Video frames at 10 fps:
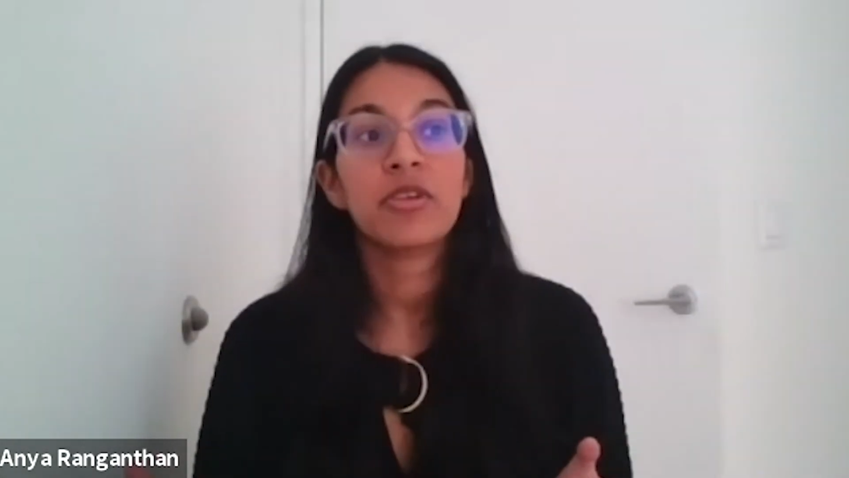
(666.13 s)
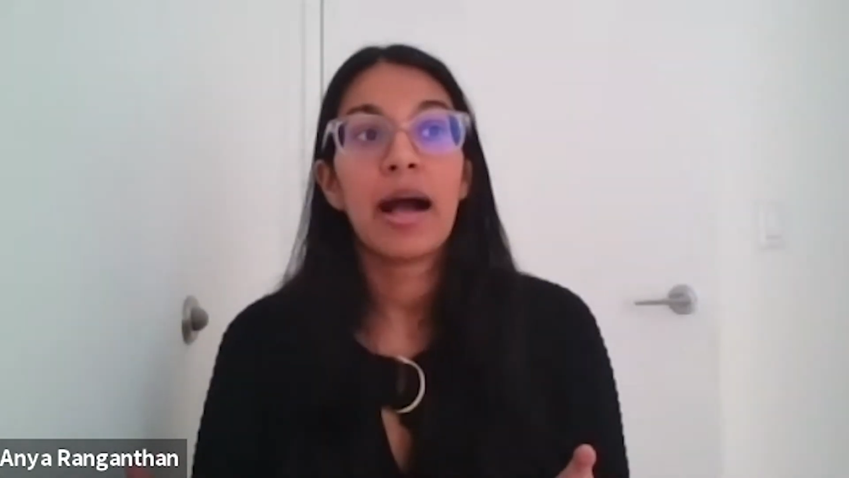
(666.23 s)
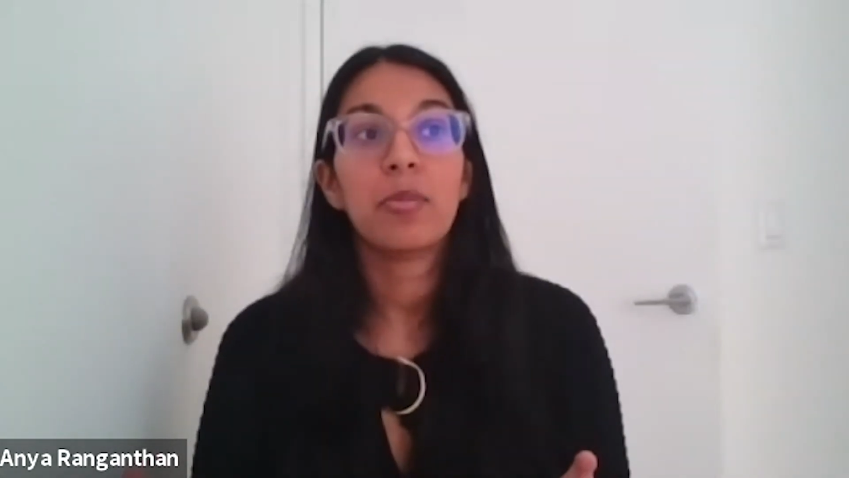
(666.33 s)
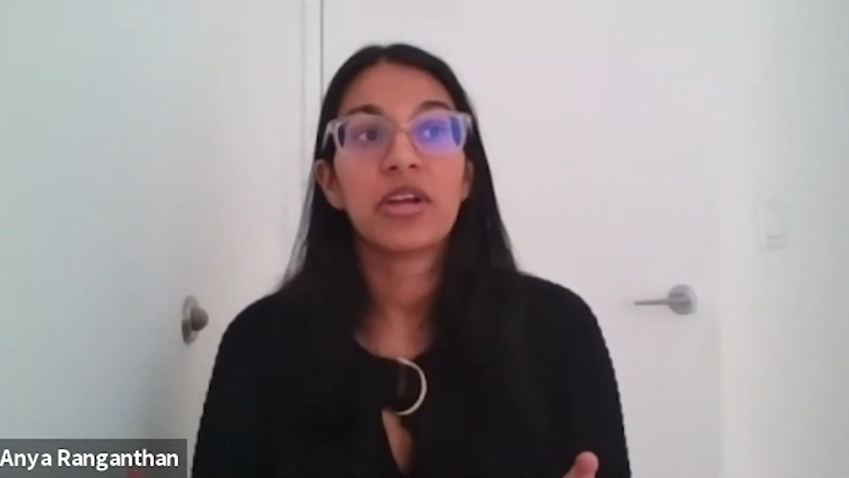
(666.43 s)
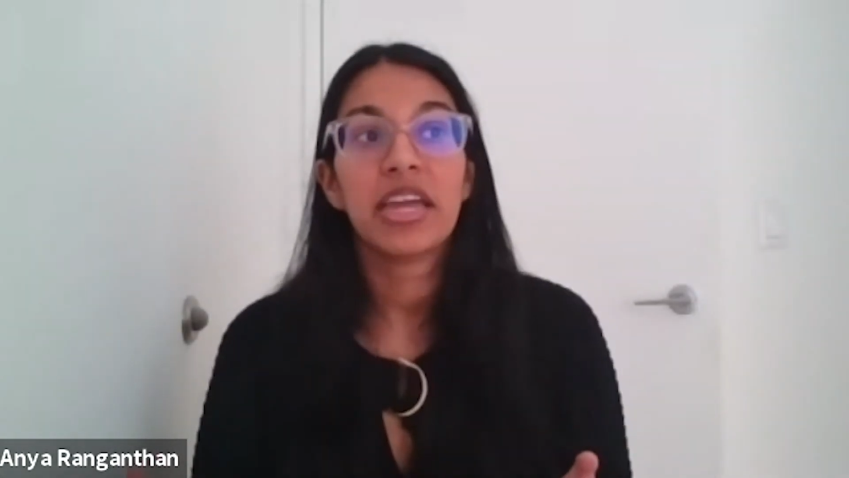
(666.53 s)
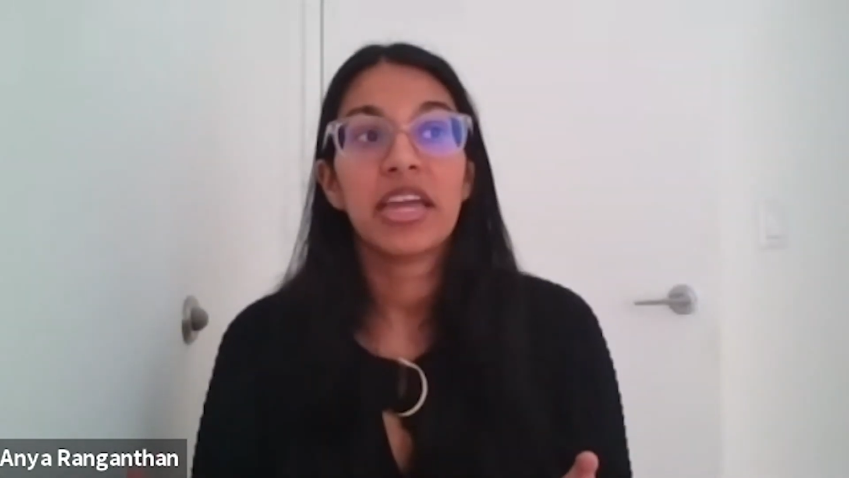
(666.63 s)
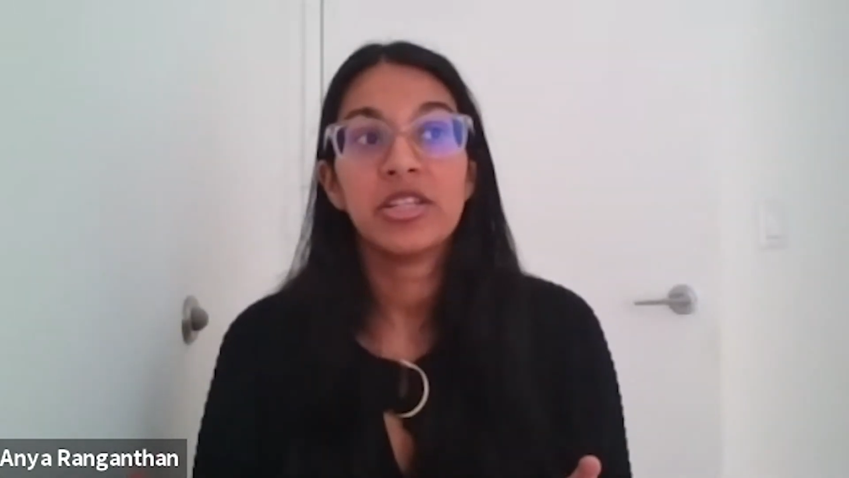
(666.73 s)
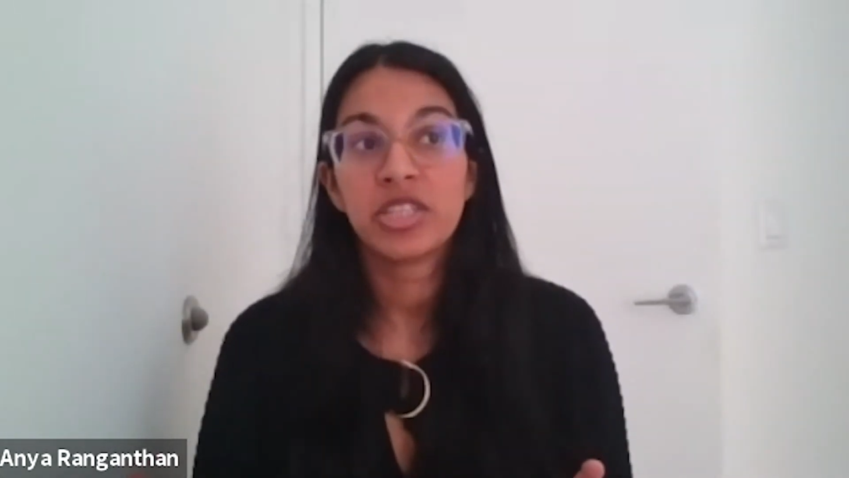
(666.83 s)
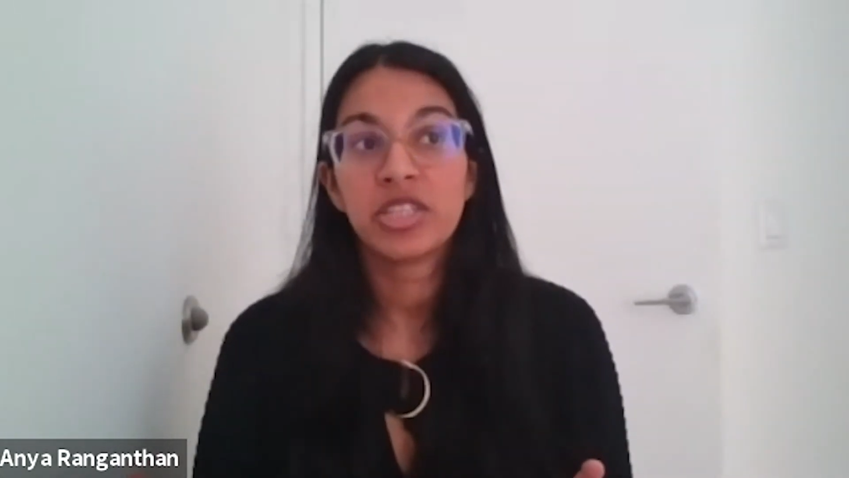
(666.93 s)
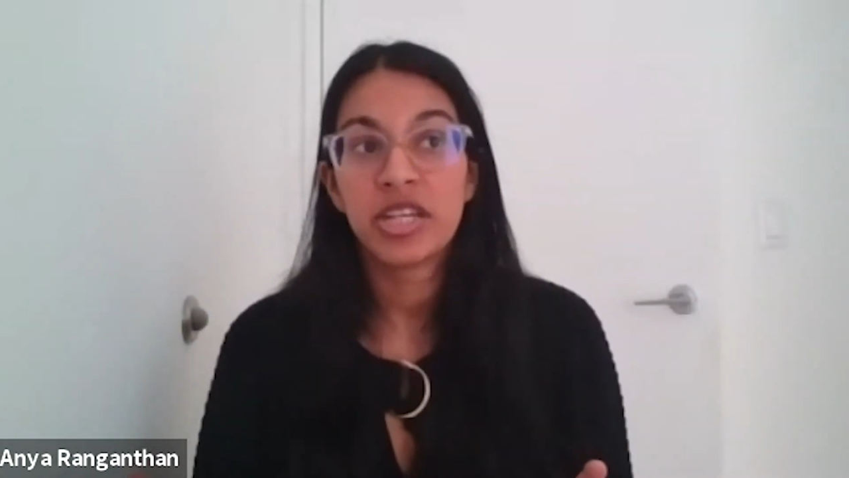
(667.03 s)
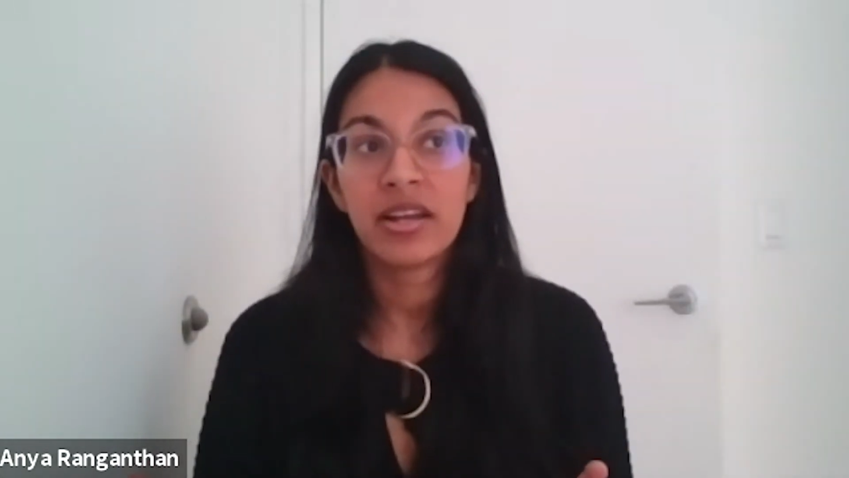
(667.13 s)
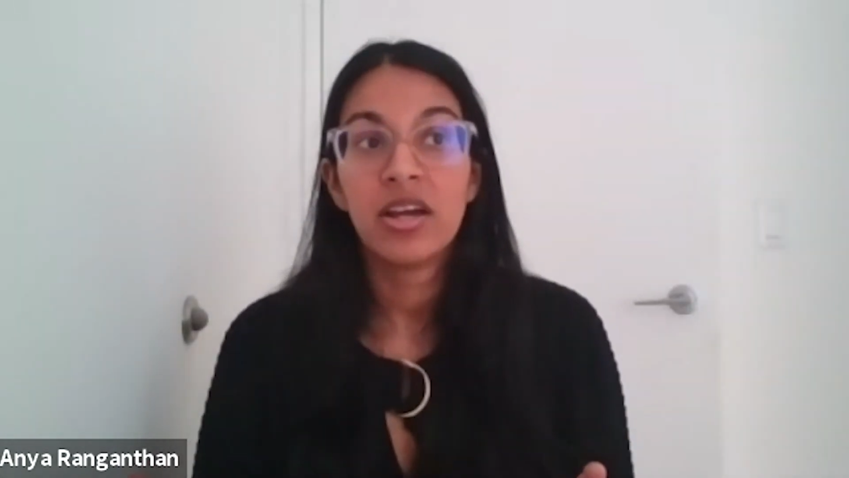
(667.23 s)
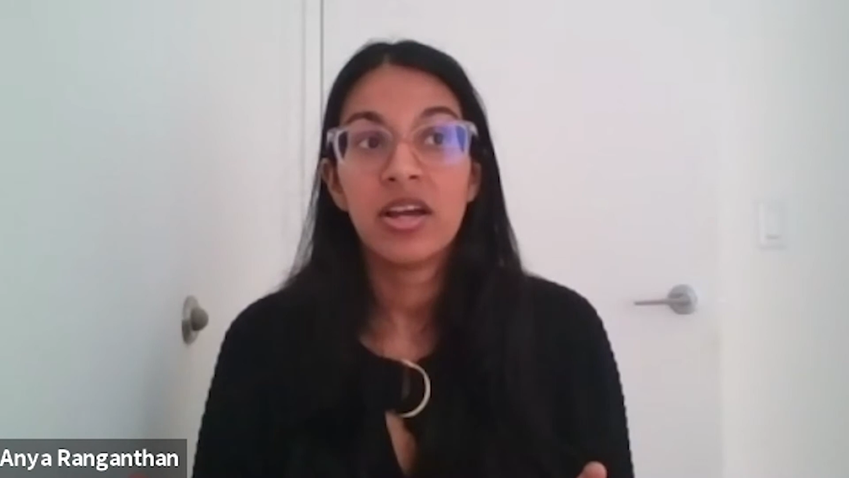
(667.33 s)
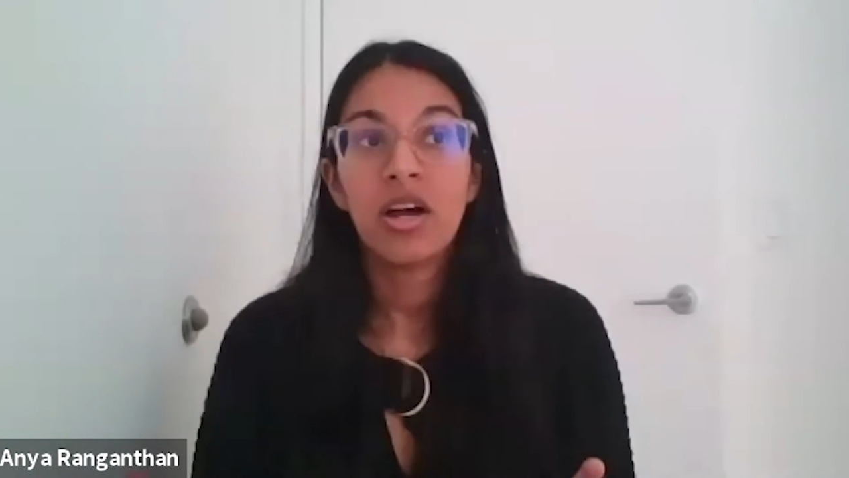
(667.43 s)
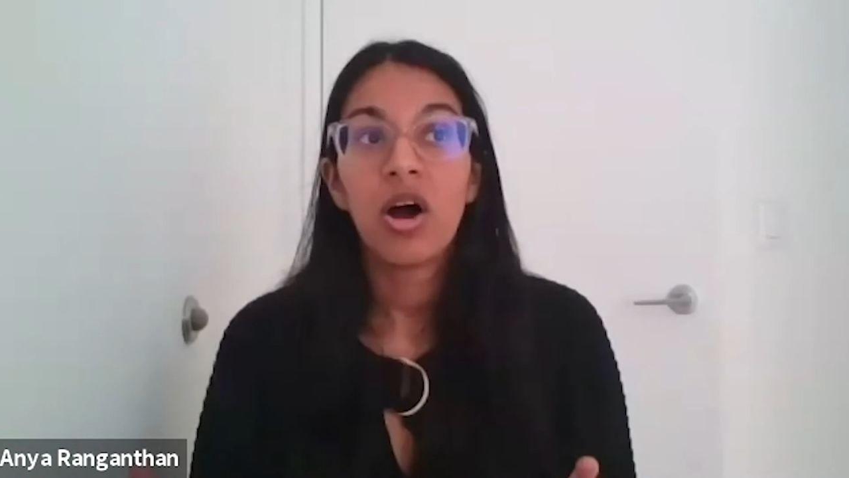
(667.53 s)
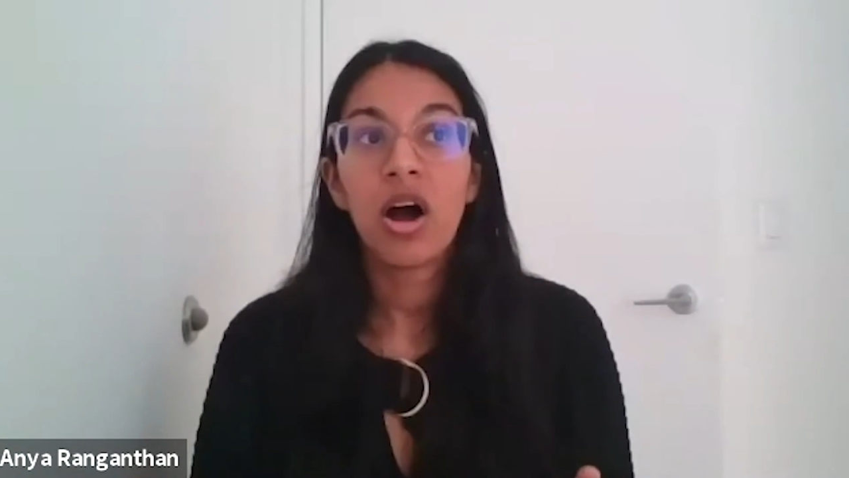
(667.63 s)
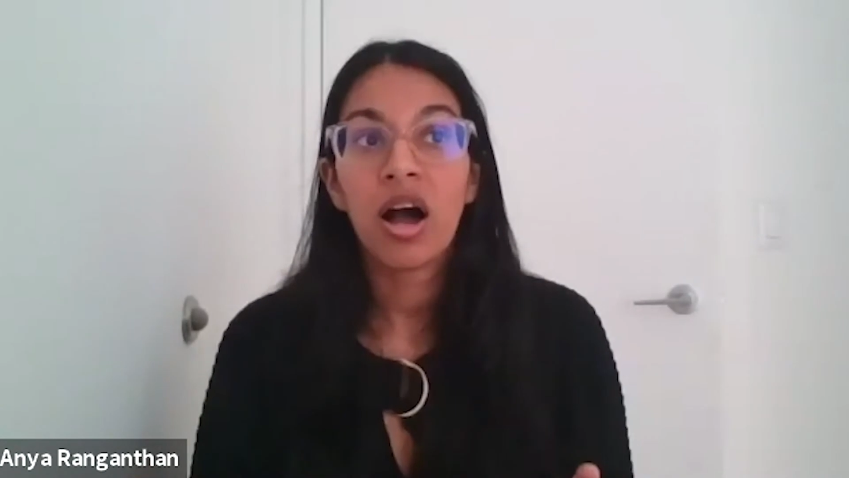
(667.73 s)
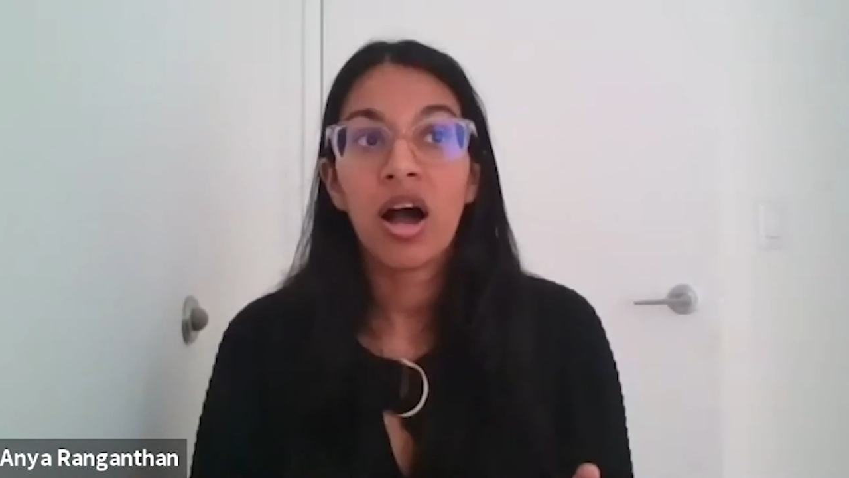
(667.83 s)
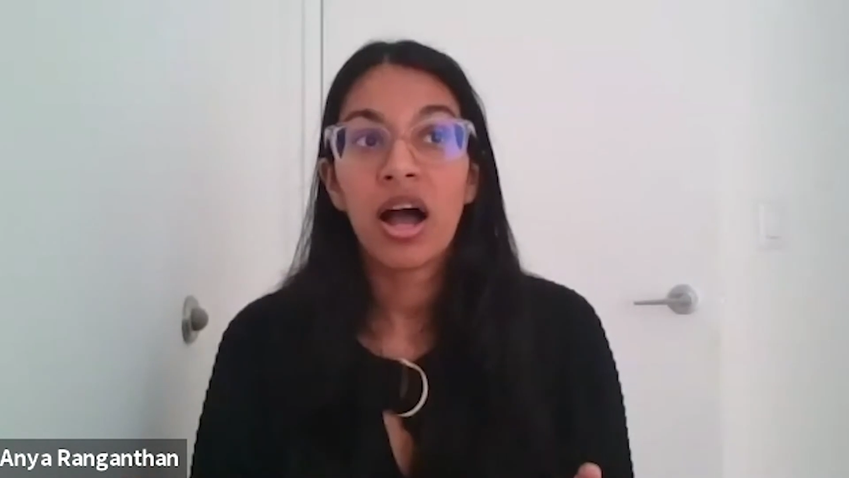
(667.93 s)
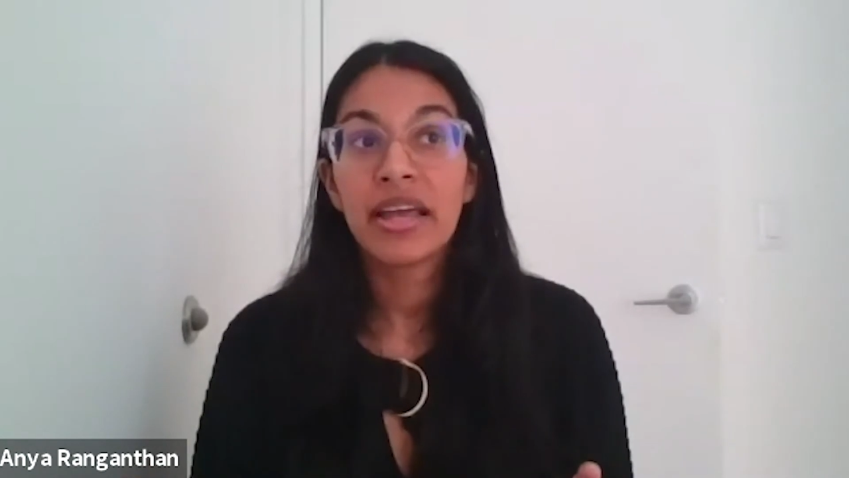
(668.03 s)
application
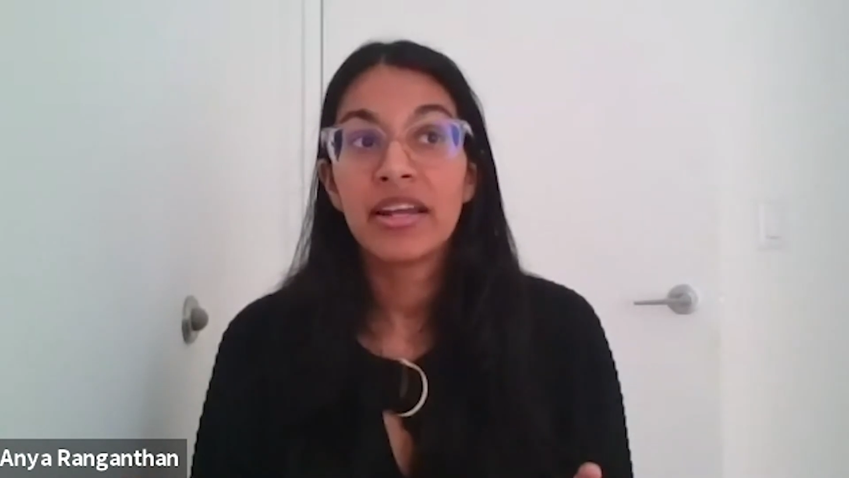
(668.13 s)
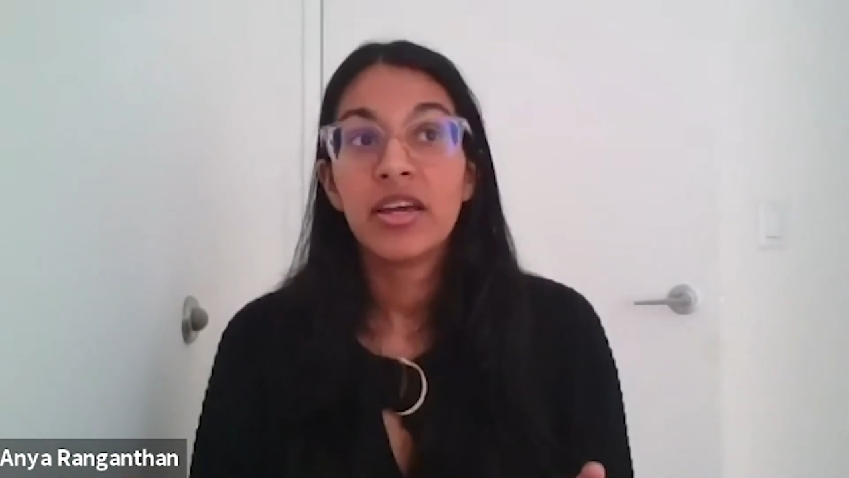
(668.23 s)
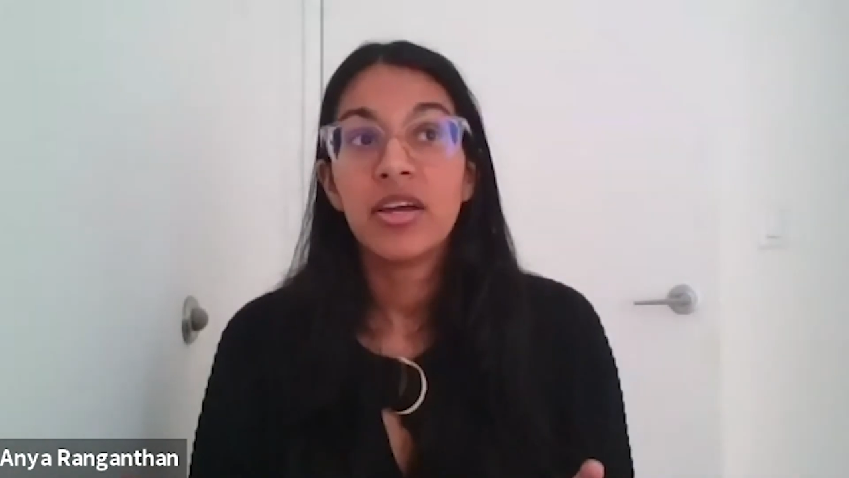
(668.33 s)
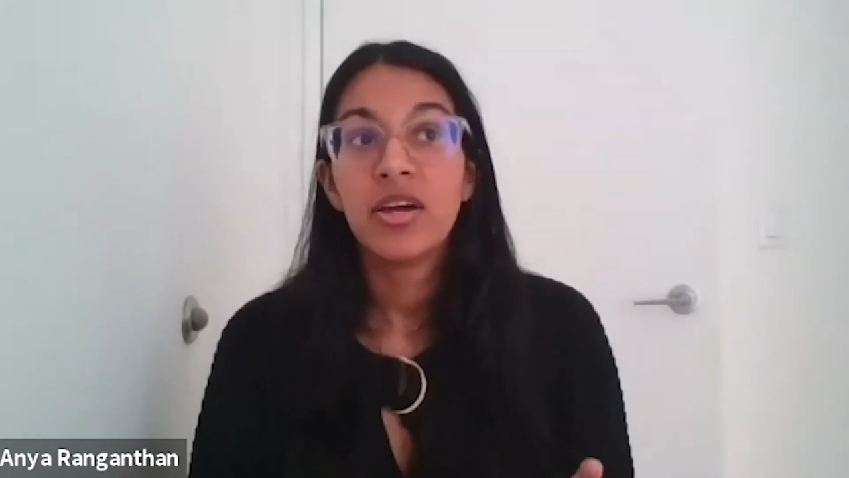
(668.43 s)
on